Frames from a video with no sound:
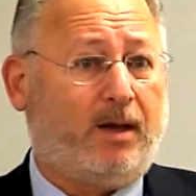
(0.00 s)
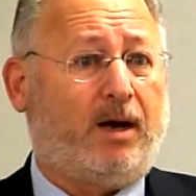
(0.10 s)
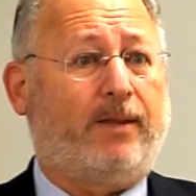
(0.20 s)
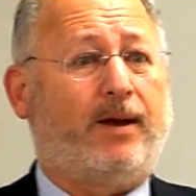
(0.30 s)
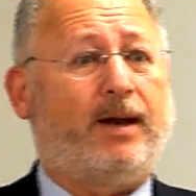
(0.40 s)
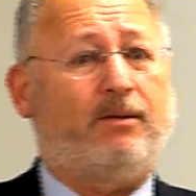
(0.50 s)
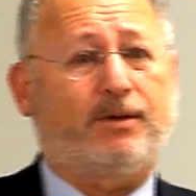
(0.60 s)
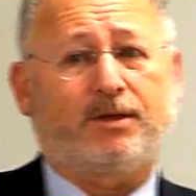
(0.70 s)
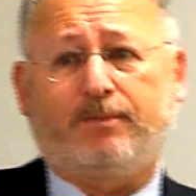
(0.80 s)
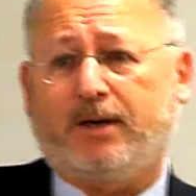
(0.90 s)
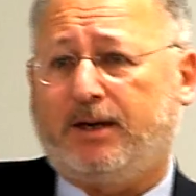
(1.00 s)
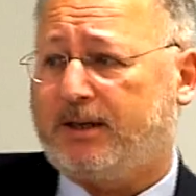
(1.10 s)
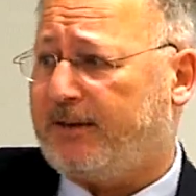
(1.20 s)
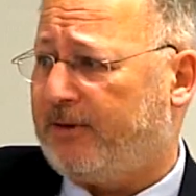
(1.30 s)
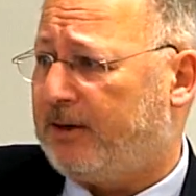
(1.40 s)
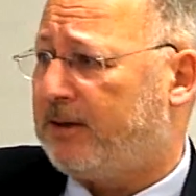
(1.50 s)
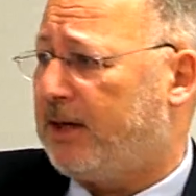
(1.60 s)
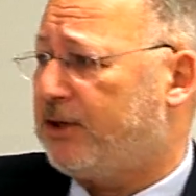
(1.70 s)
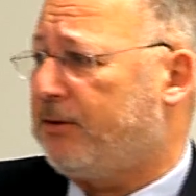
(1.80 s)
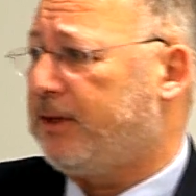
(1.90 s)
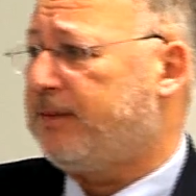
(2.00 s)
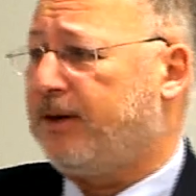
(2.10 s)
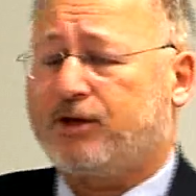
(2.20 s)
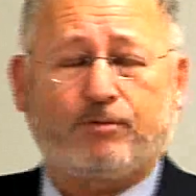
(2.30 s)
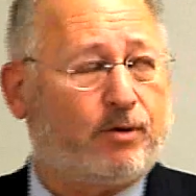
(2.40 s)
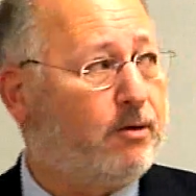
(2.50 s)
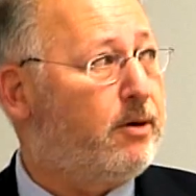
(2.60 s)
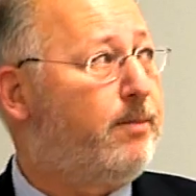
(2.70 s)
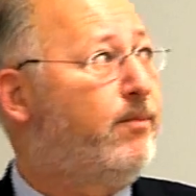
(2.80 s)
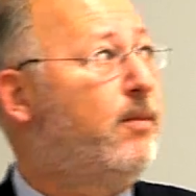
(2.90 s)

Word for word: and they're now also beginning to have an international inspection program.